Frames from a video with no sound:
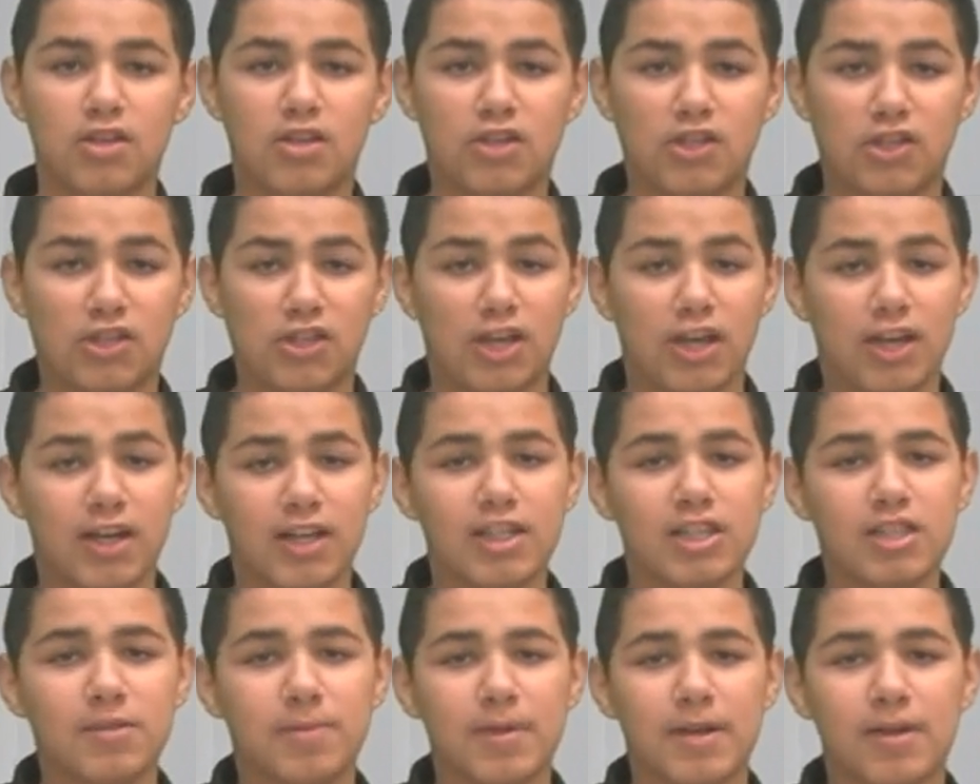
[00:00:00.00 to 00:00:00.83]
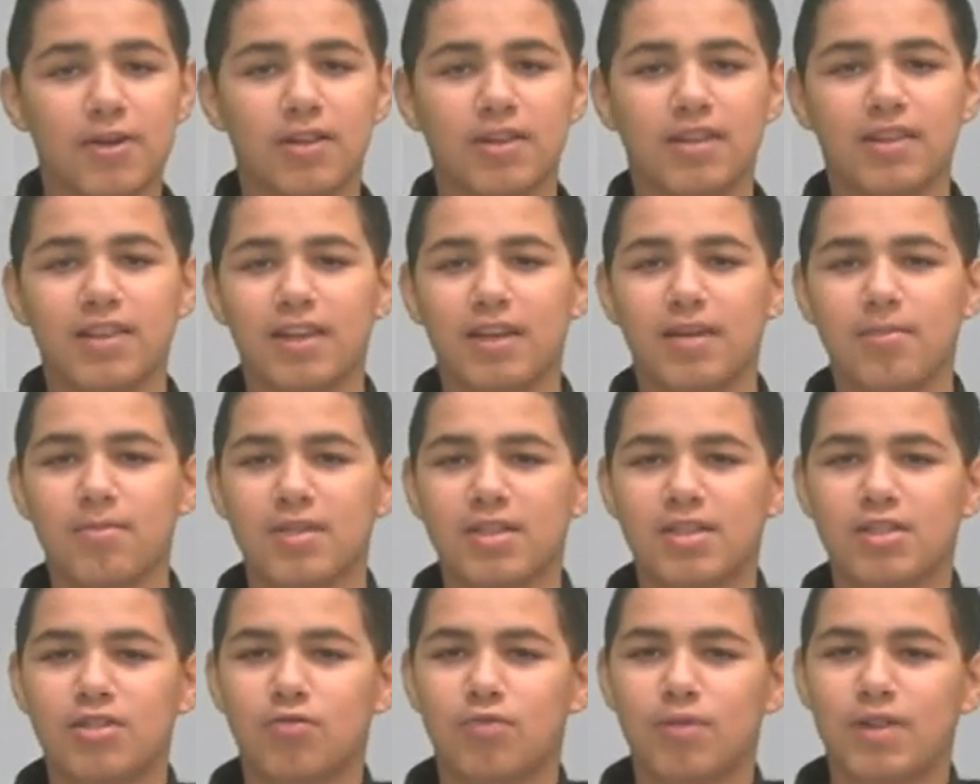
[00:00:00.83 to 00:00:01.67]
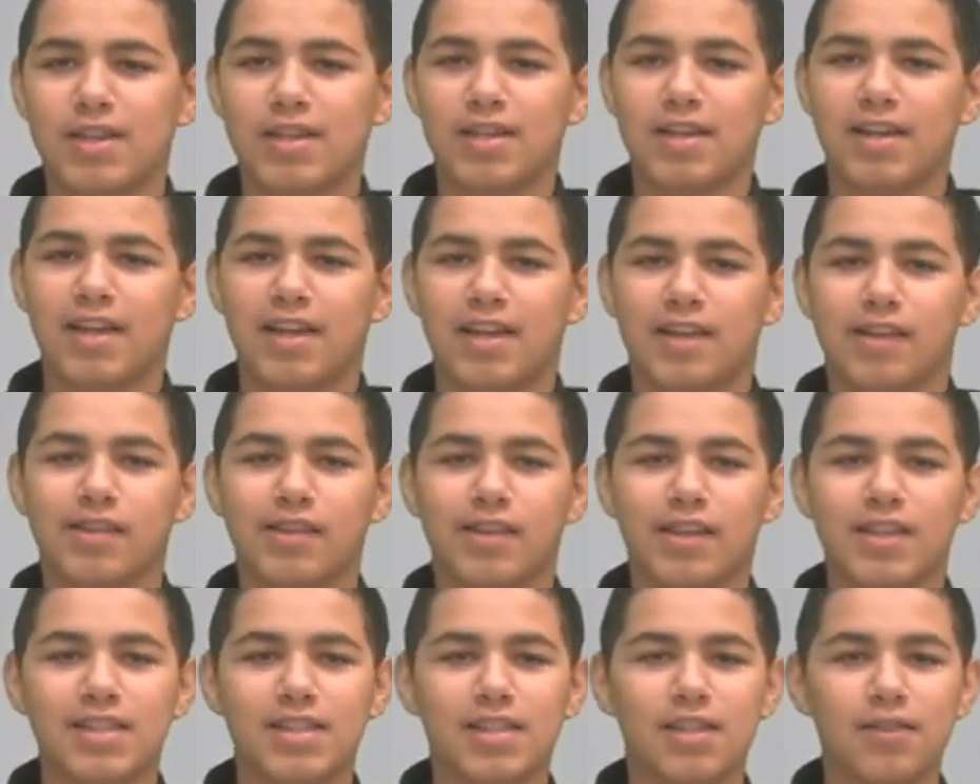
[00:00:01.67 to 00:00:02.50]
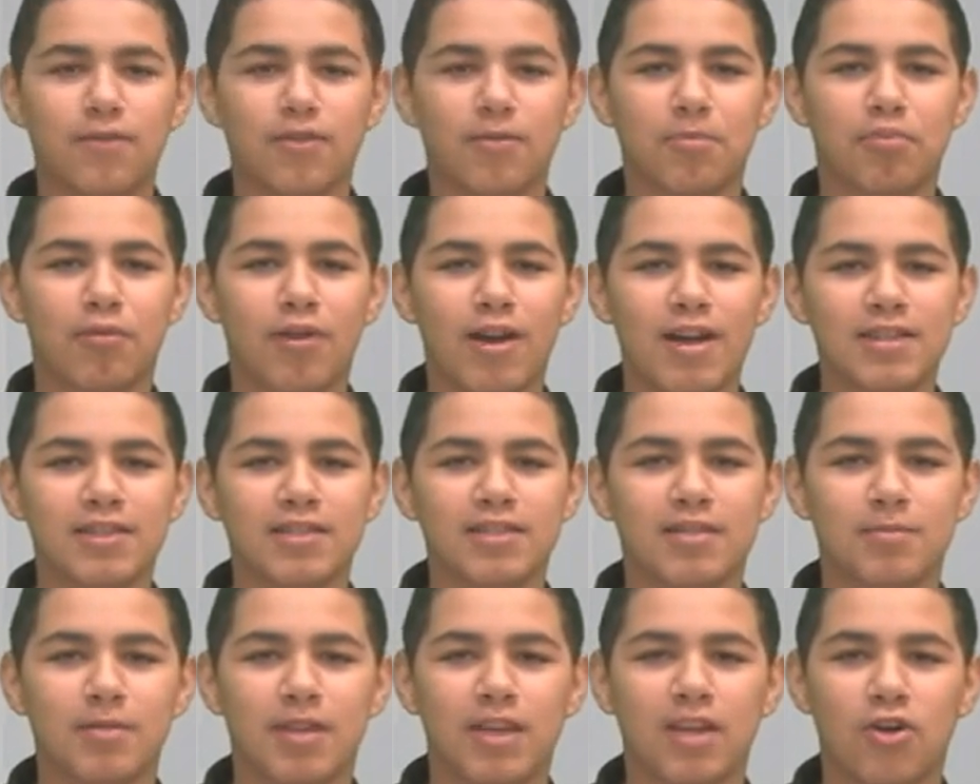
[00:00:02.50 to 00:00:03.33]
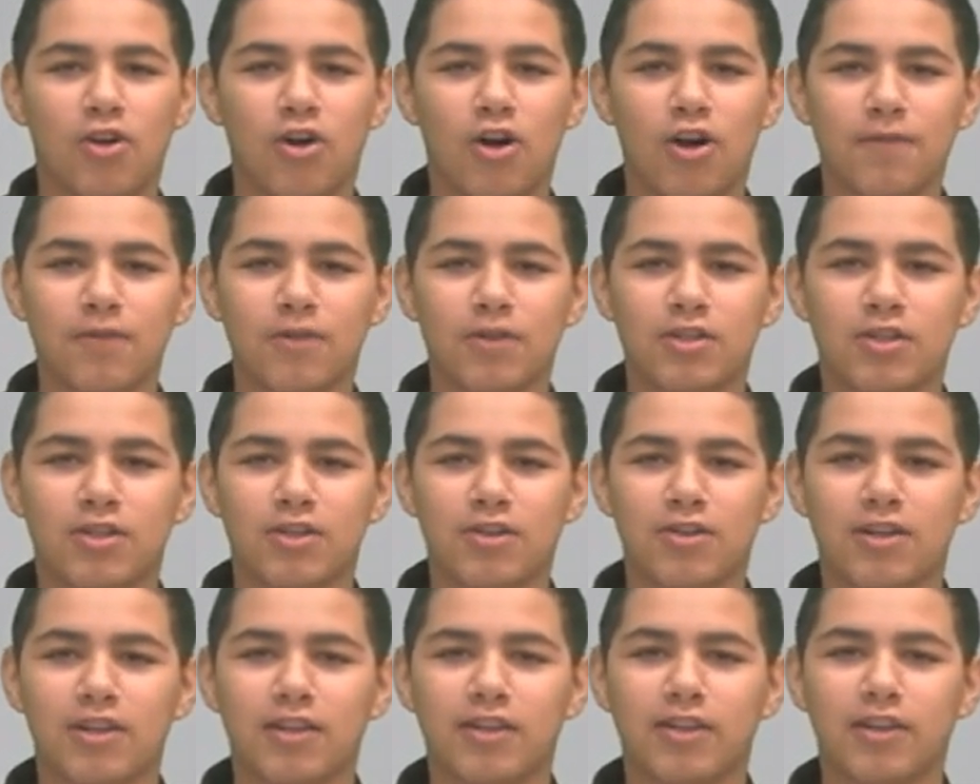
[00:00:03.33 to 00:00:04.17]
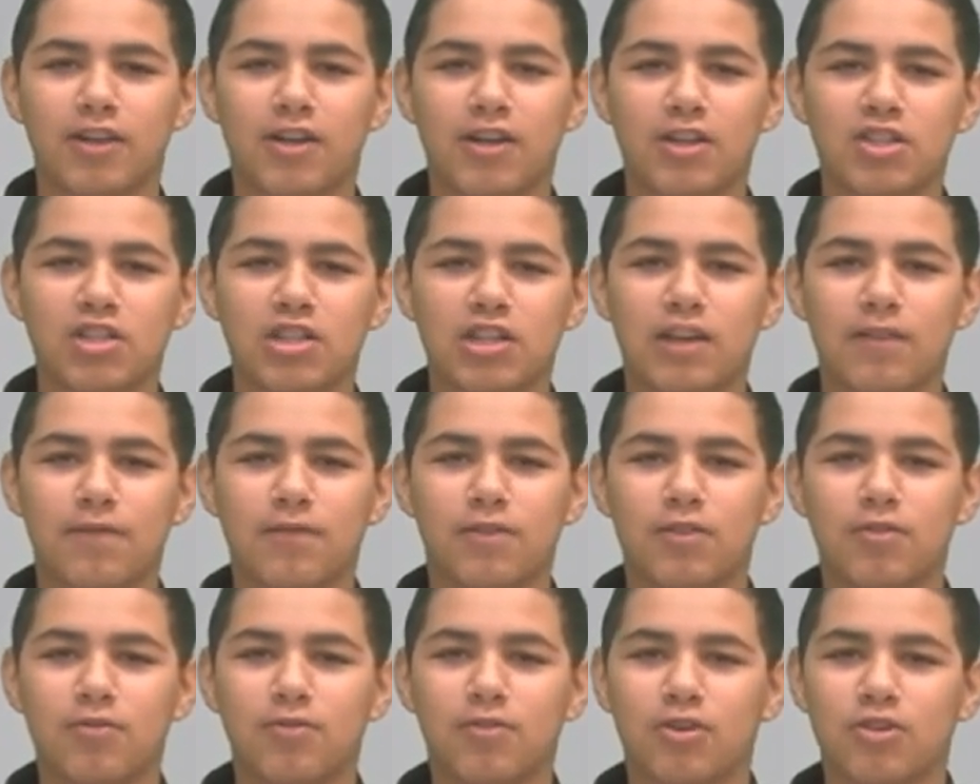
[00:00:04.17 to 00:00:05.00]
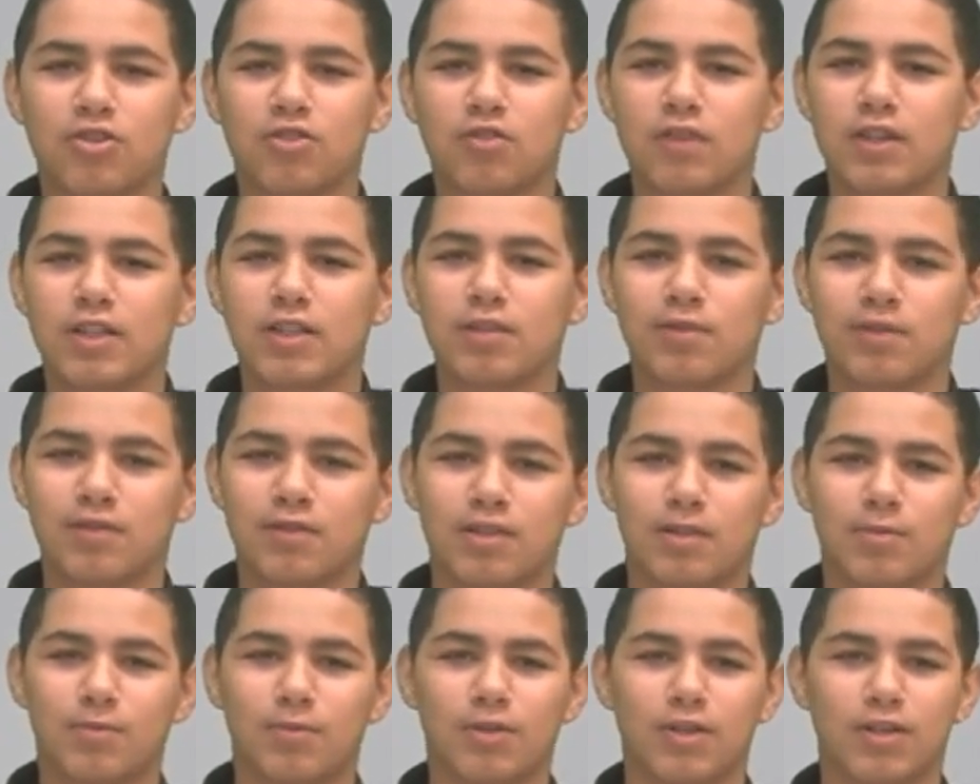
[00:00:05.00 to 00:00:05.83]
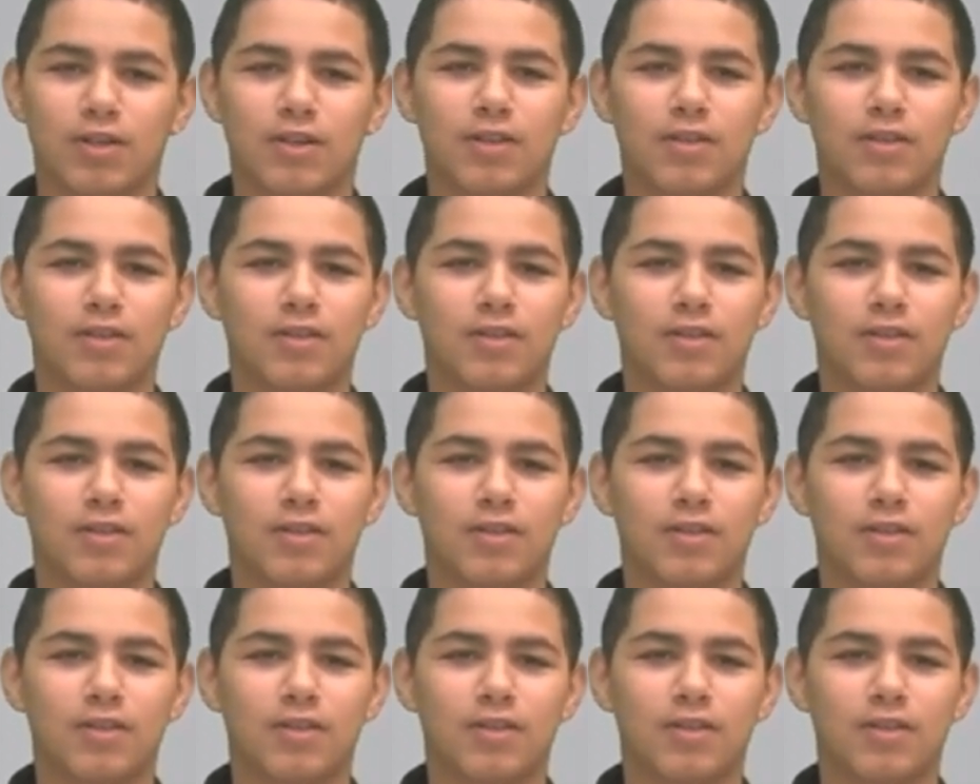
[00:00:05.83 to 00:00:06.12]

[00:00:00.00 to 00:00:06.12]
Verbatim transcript: Today's spirit theme is Twin Day. Listen for prizes being offered during lunch if you are twins with someone.